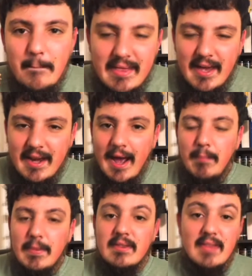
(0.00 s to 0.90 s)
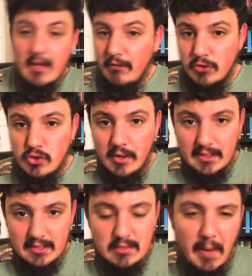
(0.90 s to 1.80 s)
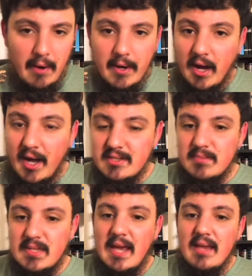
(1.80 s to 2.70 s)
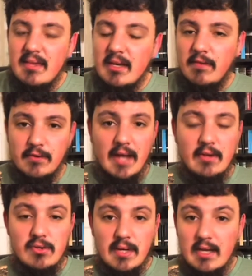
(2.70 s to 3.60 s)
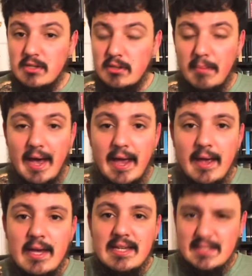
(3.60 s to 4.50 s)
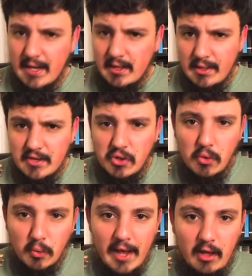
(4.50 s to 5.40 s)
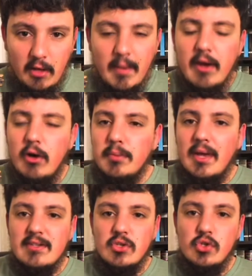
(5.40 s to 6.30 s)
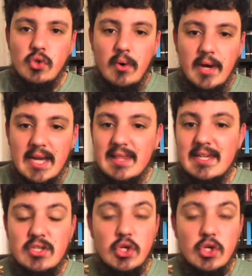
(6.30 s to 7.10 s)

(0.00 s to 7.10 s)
made that happen. Thank you for joining this Paracosm today. Thank you for entering into my psychological realm. I hope you guys enjoyed this